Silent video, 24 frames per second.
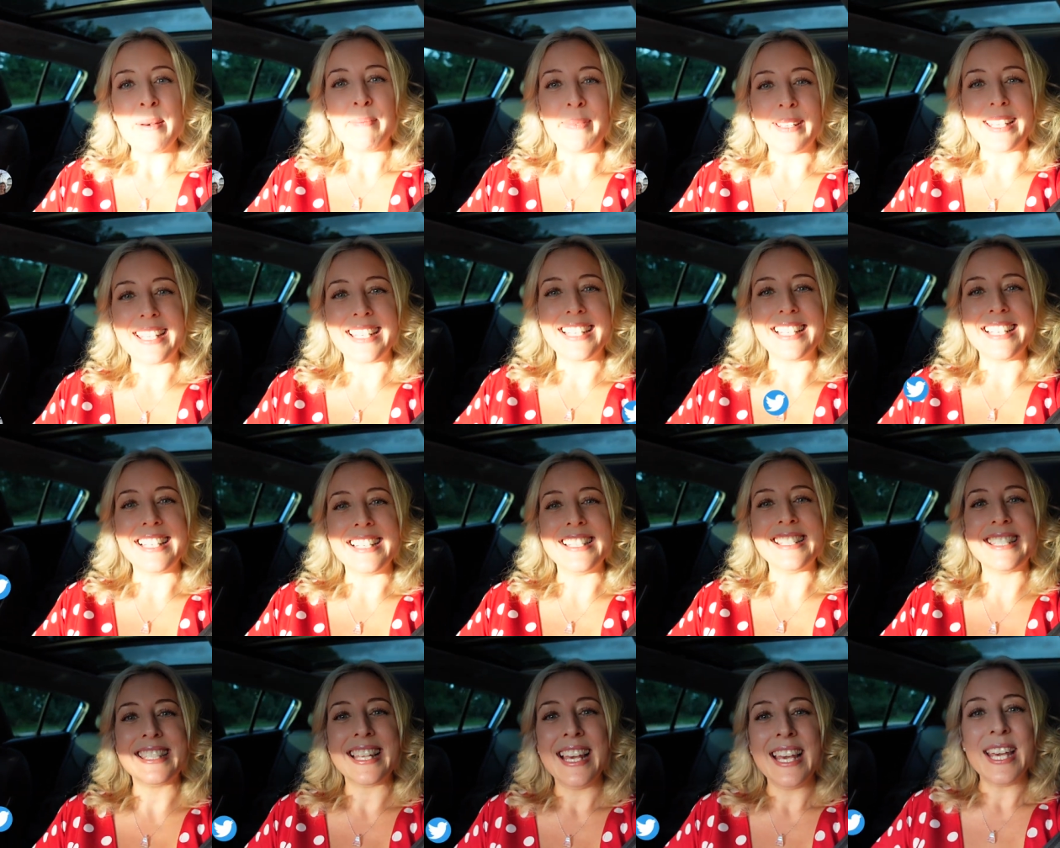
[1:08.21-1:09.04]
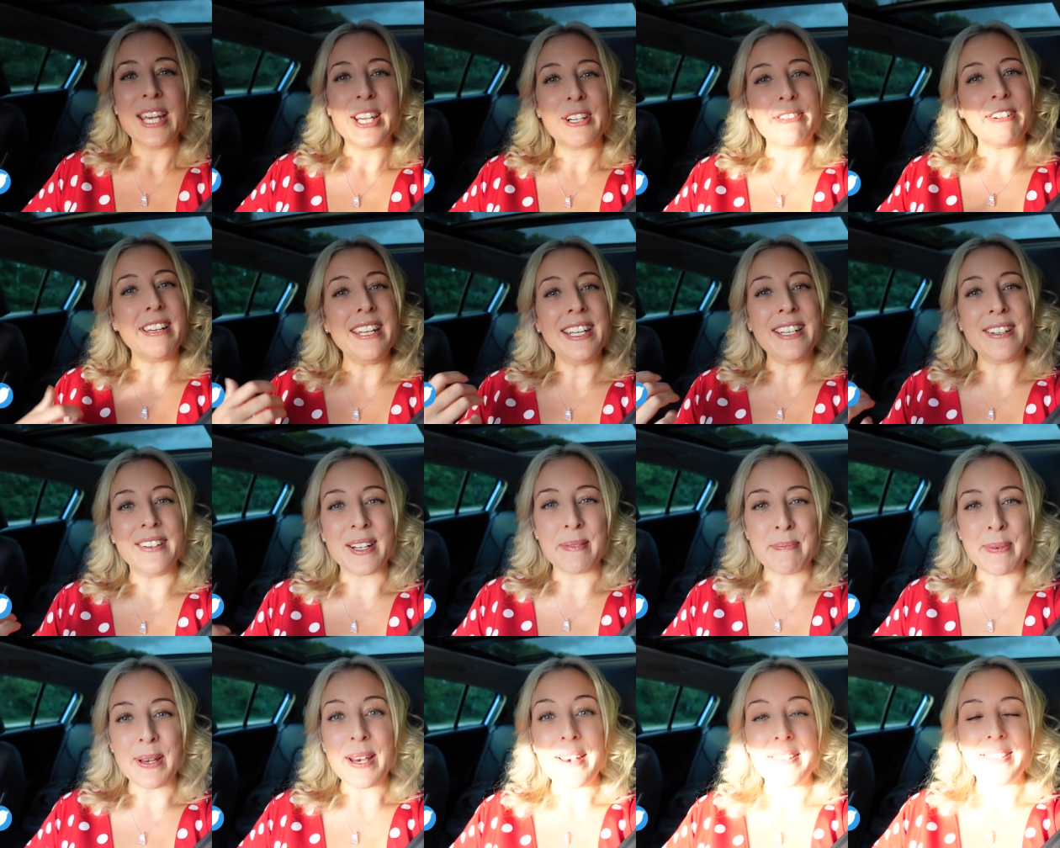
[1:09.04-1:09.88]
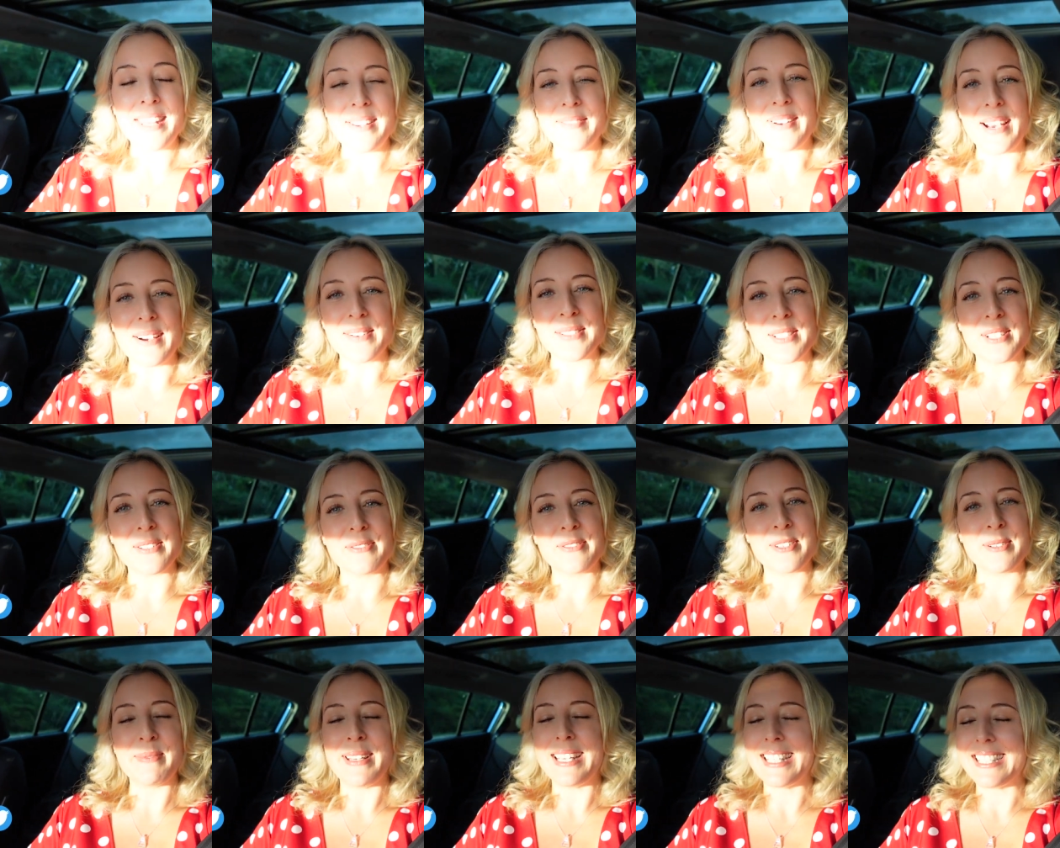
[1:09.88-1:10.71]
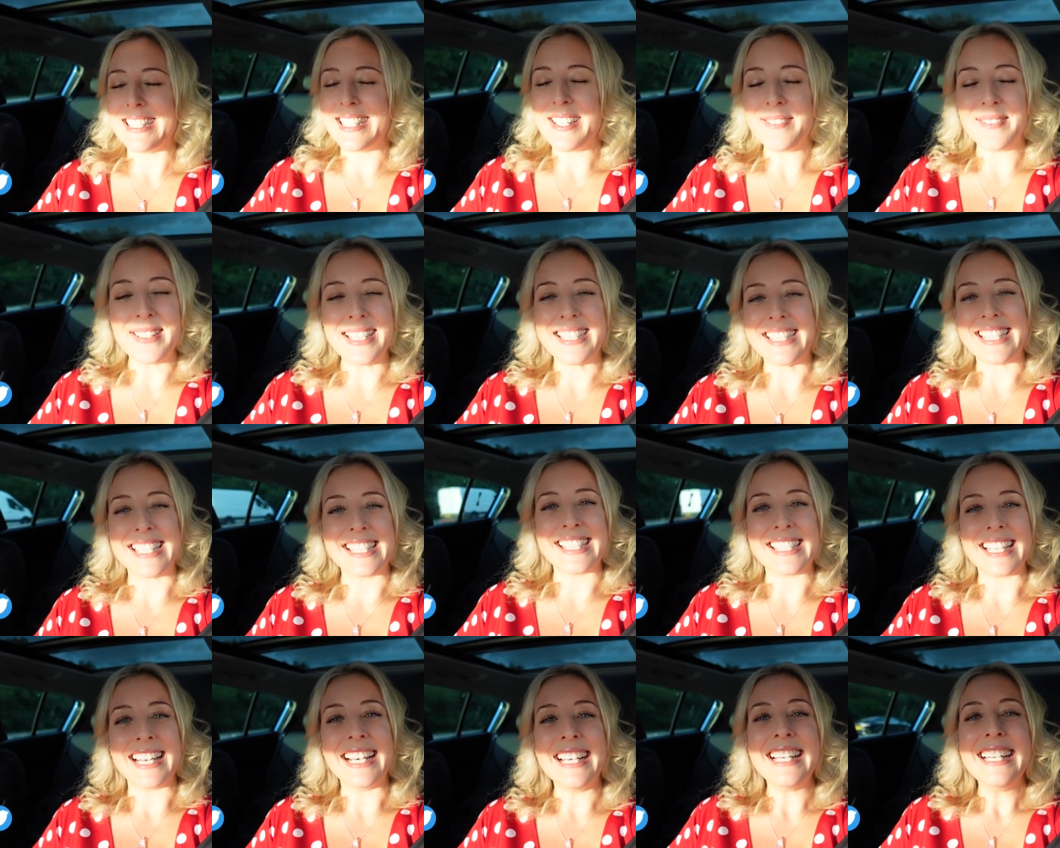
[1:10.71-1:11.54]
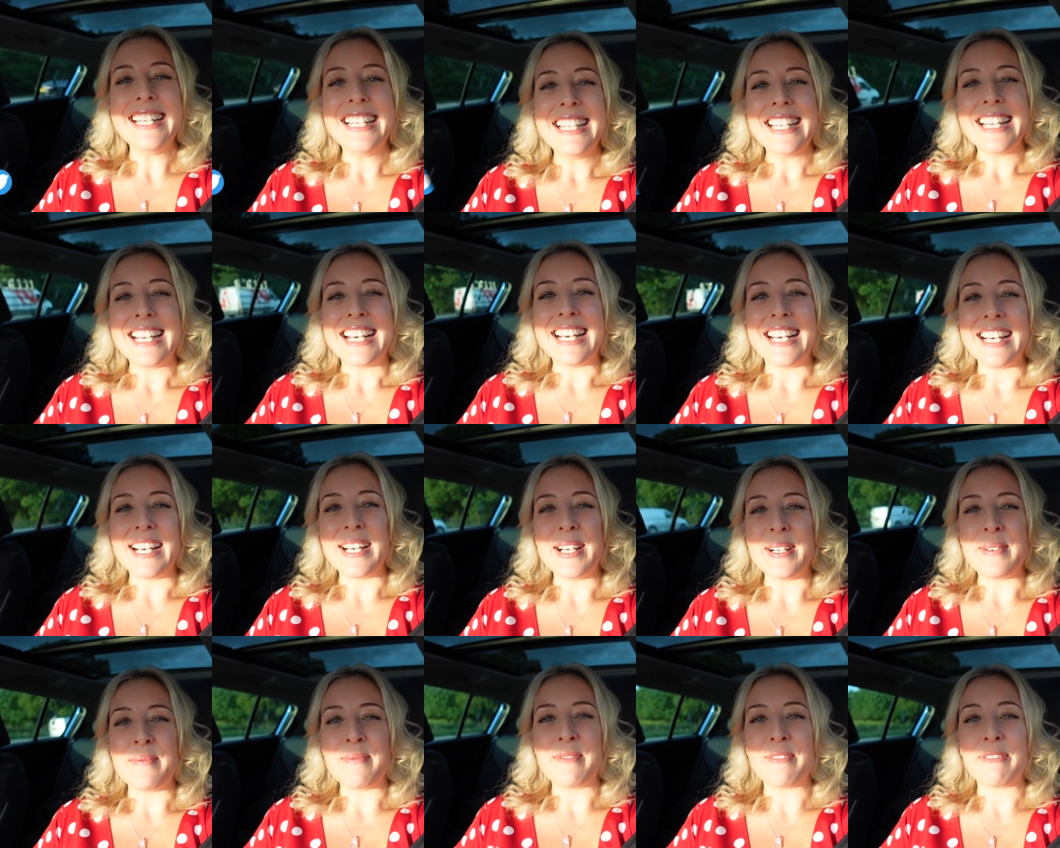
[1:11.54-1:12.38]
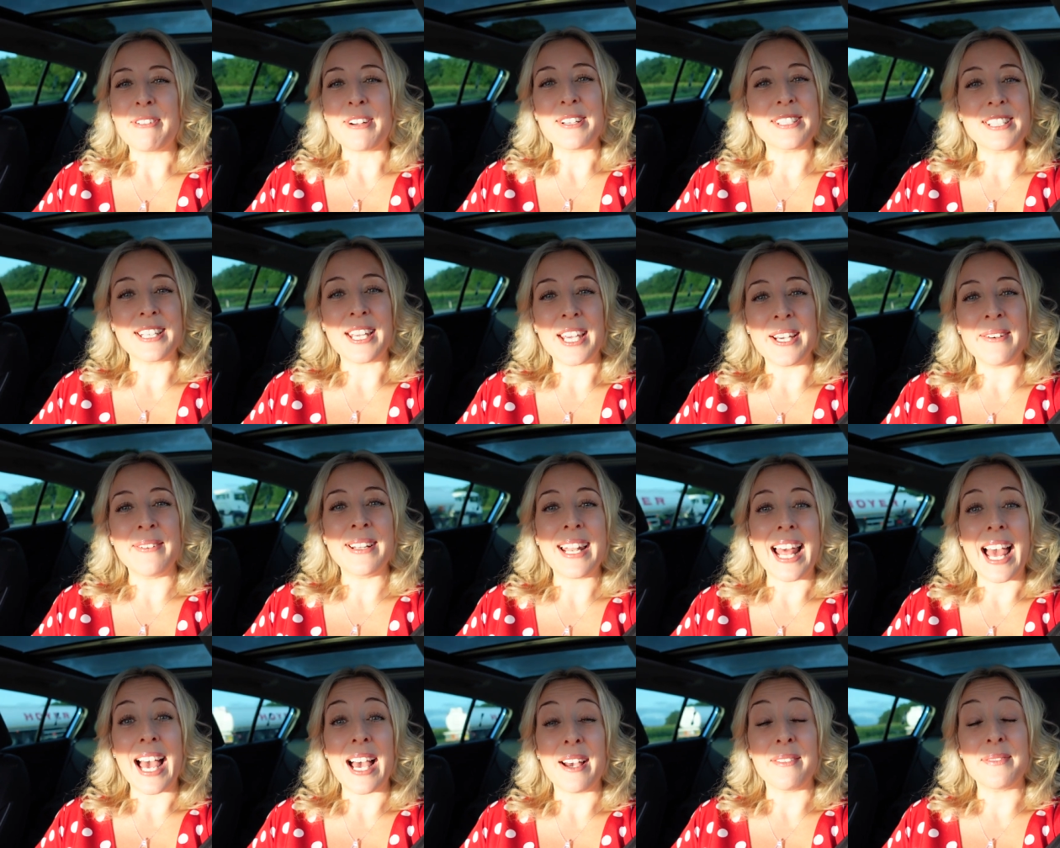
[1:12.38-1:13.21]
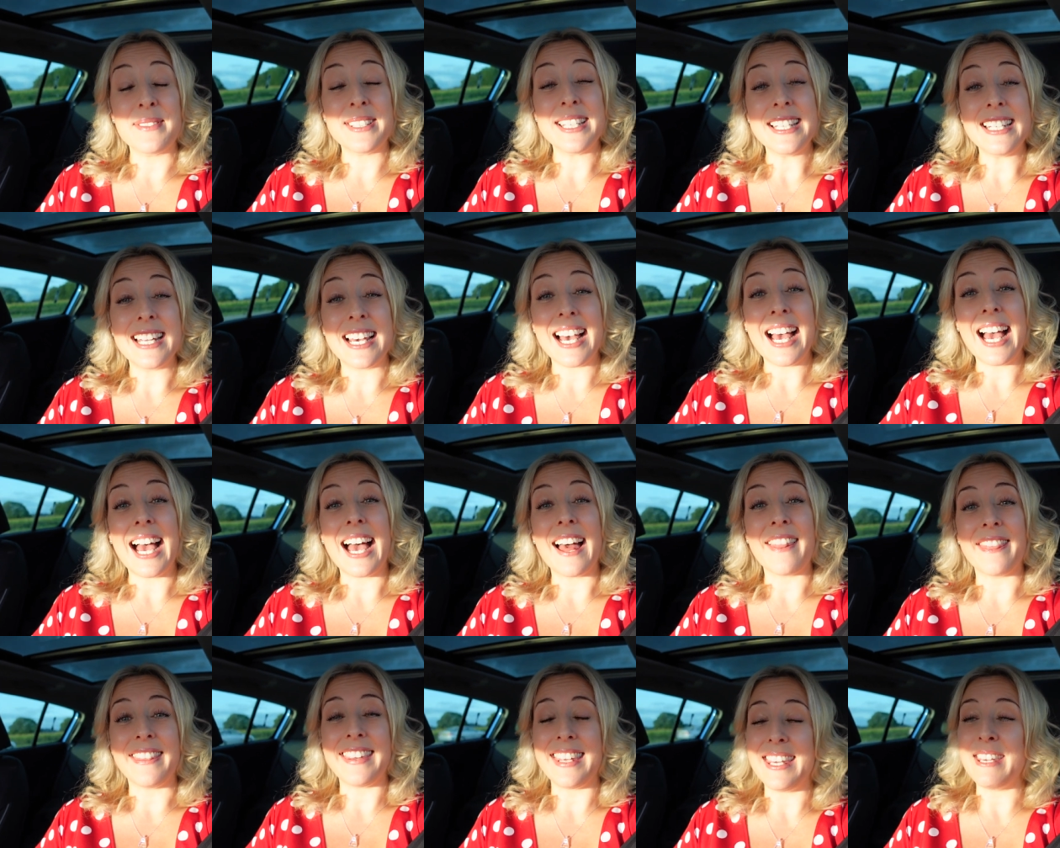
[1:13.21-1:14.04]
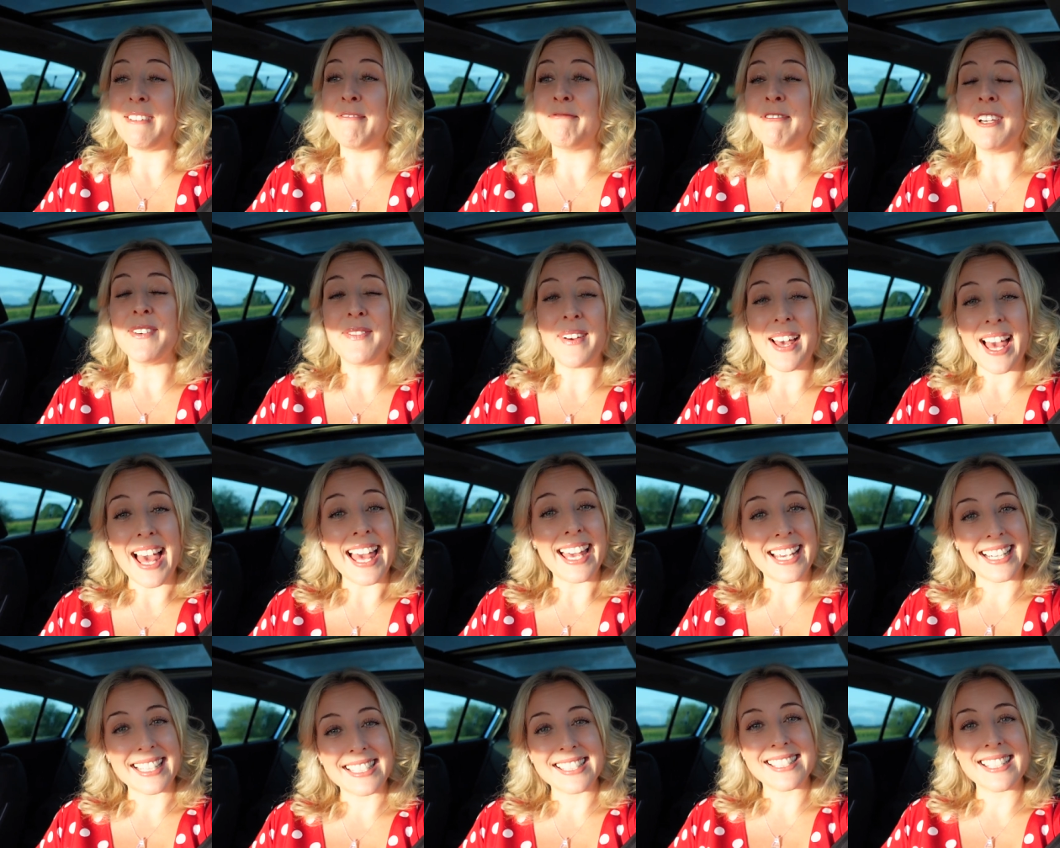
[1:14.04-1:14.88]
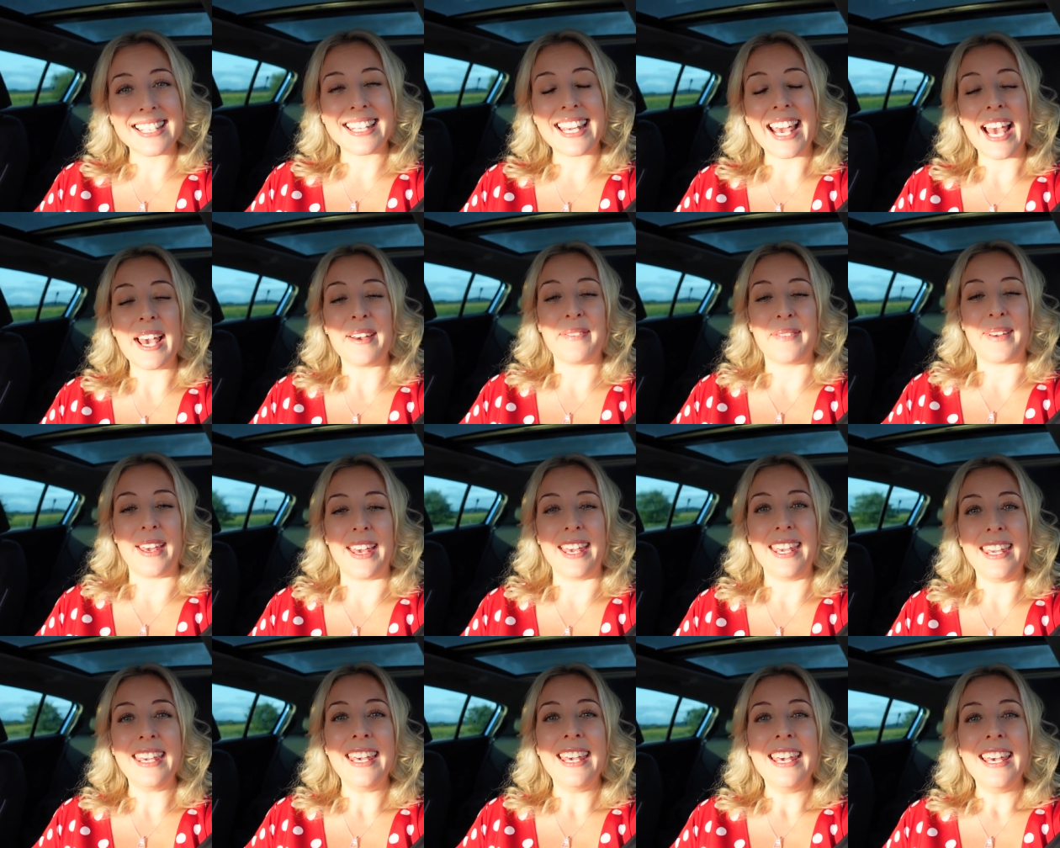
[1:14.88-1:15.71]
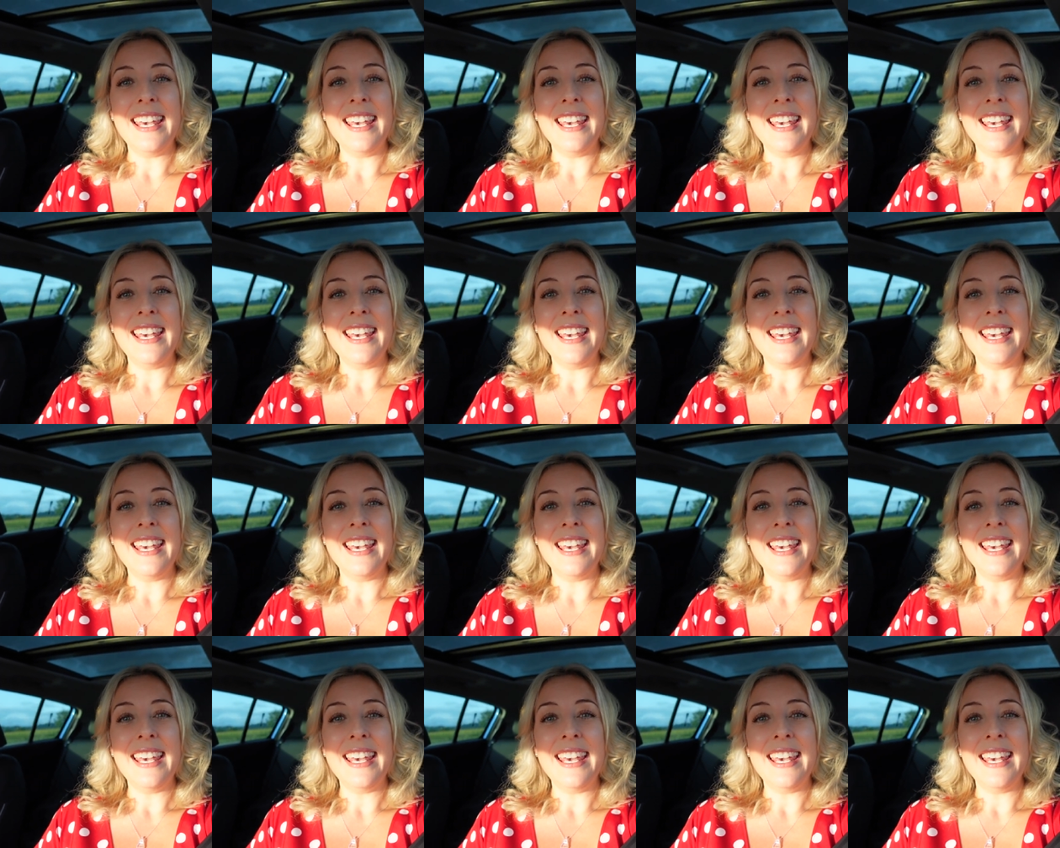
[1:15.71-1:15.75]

because Craig got a birthday voucher from his lovely sister um, for us to go and have dinner at the River Exe Cafe,